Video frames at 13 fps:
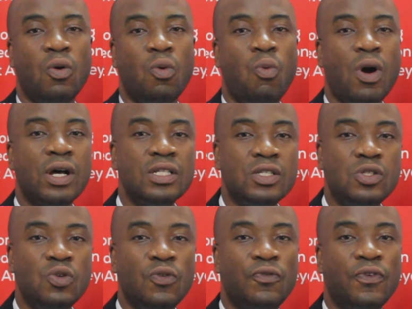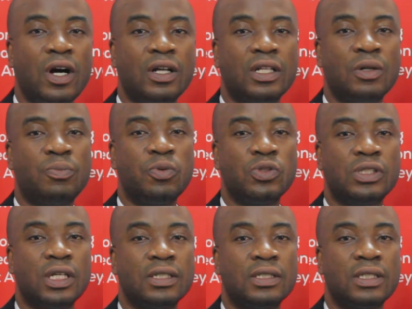Once you file that
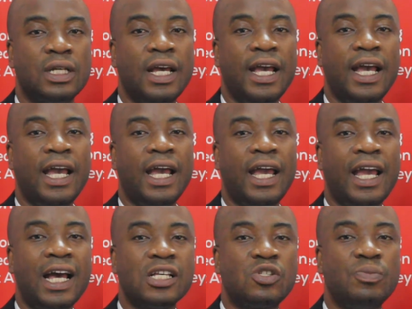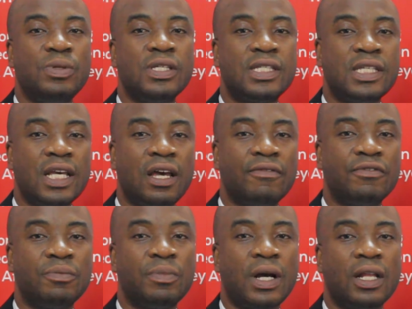process, it has to be
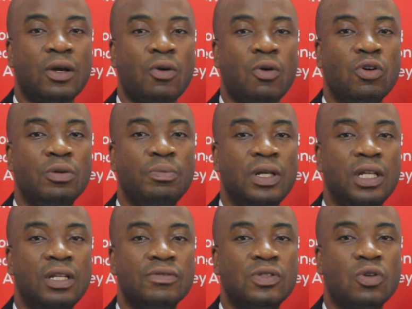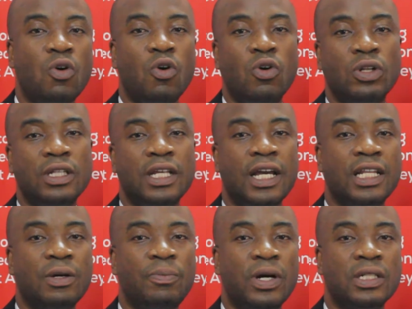served by the court bailiffs on the
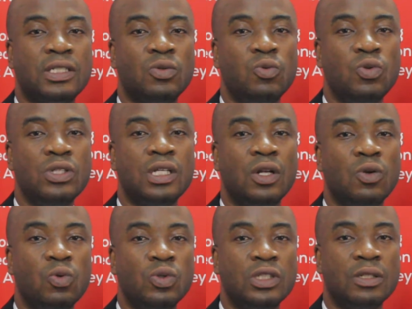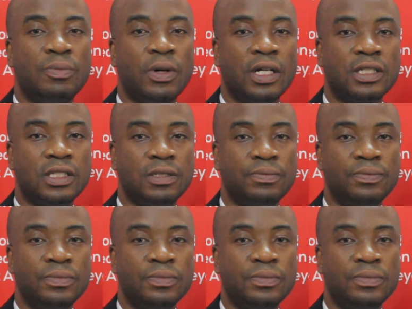other party who is the losing party.